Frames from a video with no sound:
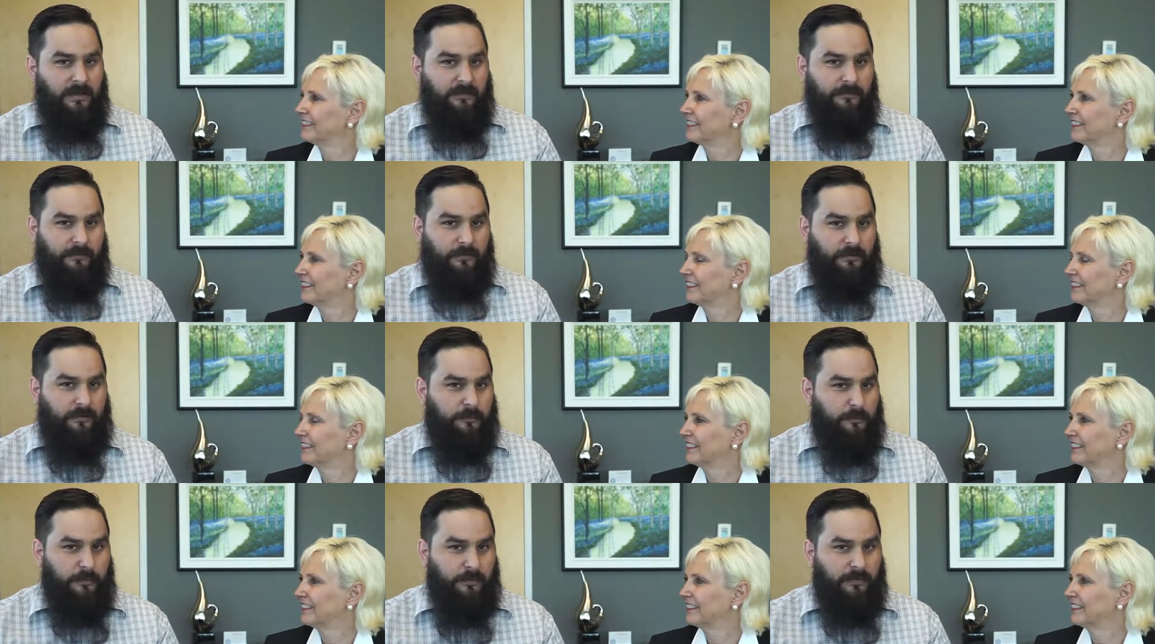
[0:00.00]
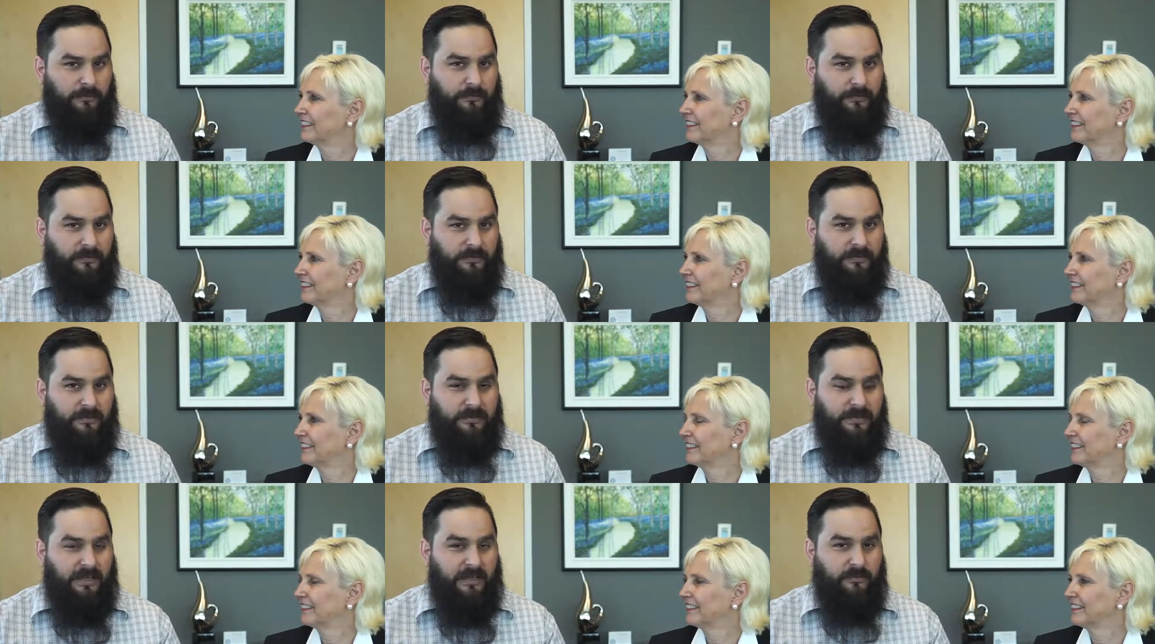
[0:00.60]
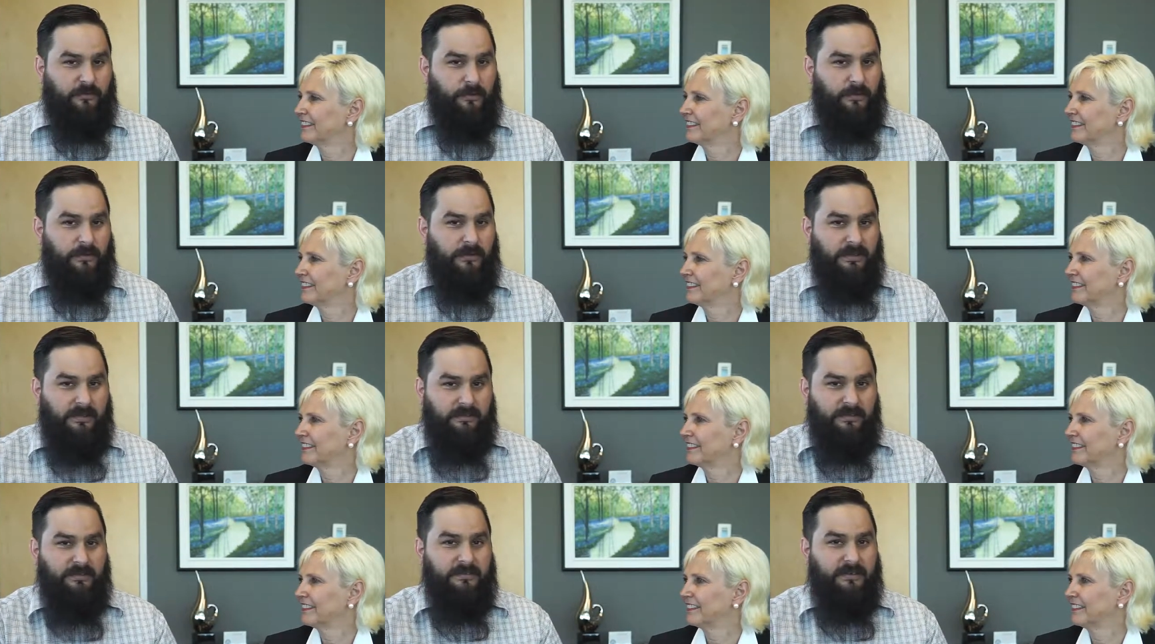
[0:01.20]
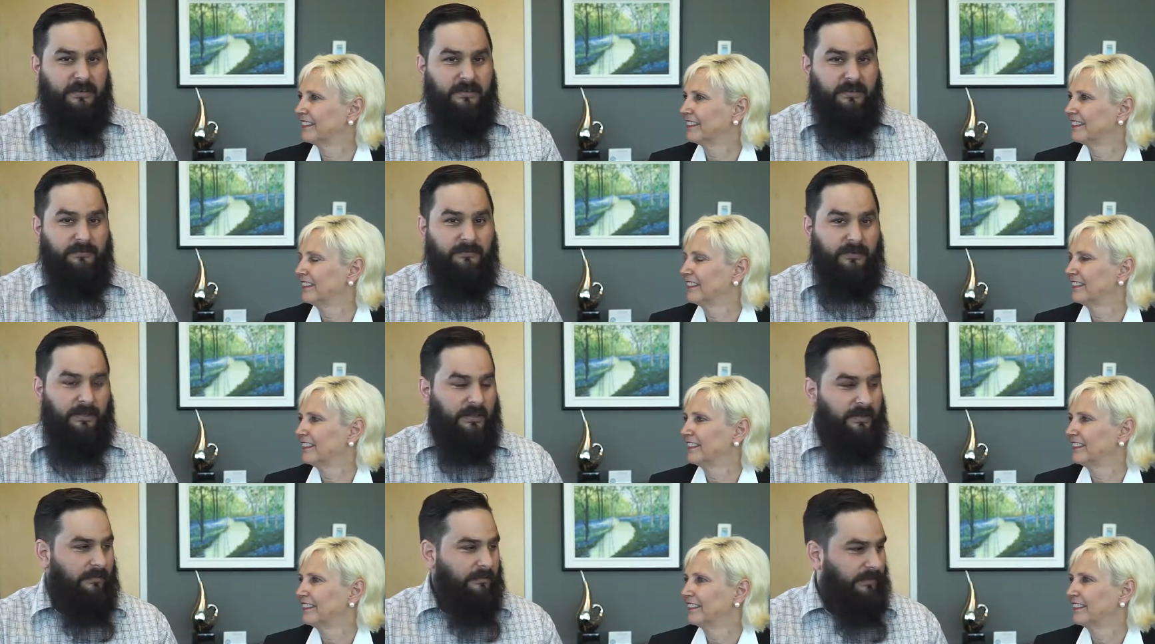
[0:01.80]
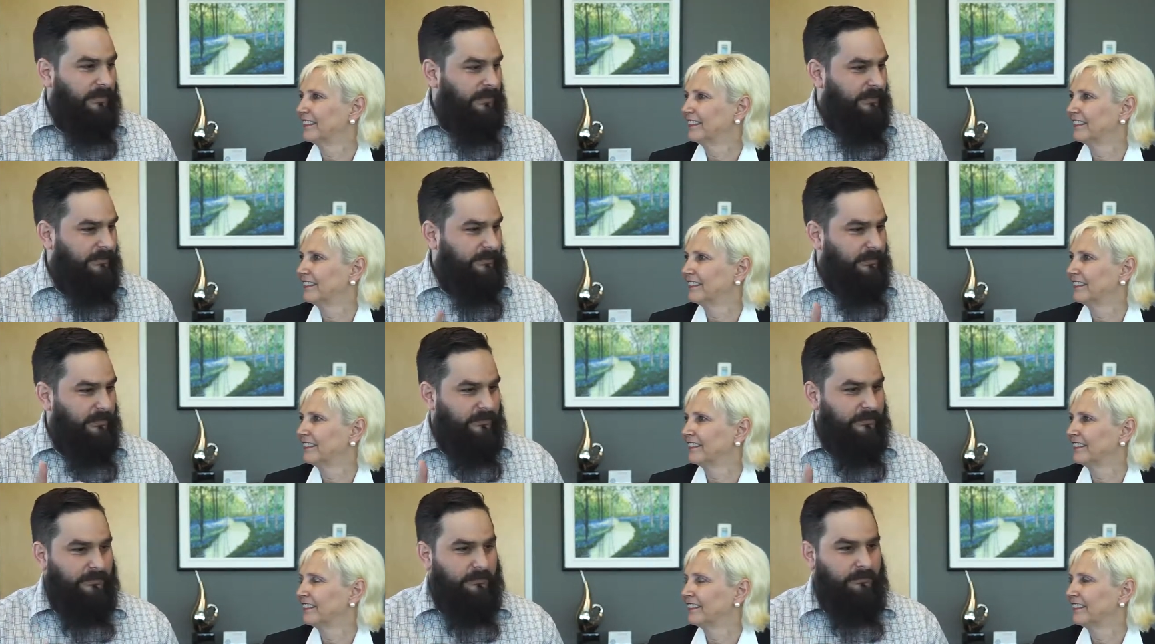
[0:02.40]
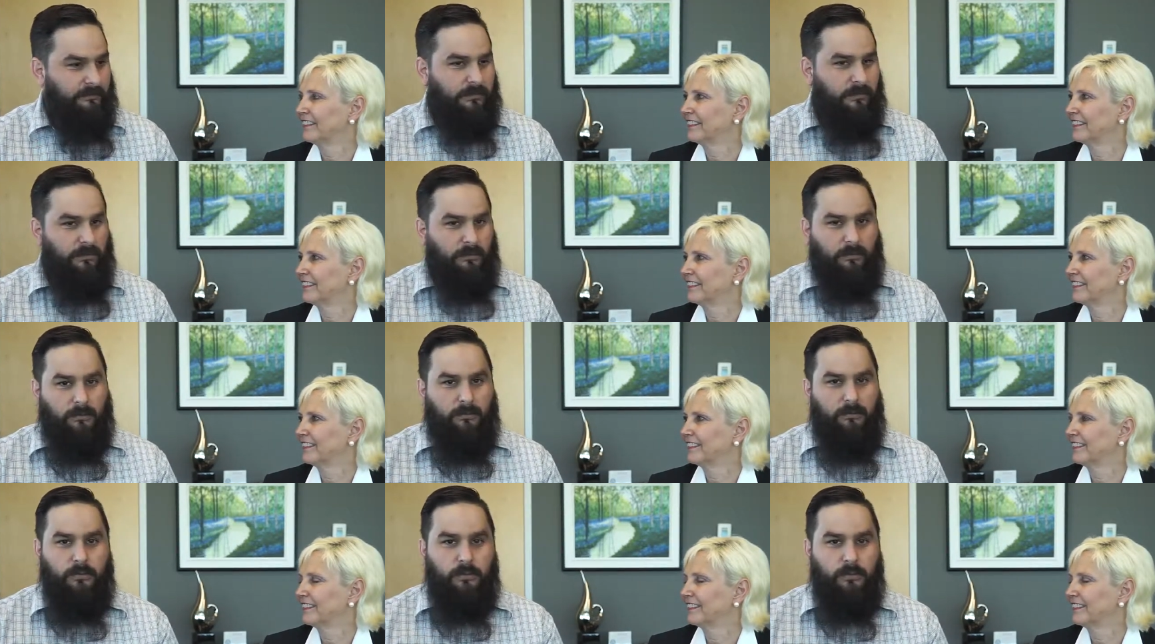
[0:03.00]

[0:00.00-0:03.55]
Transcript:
Speaker 1: for Exploring Fort Saskatchewan, this is out of love, and it's just, you know,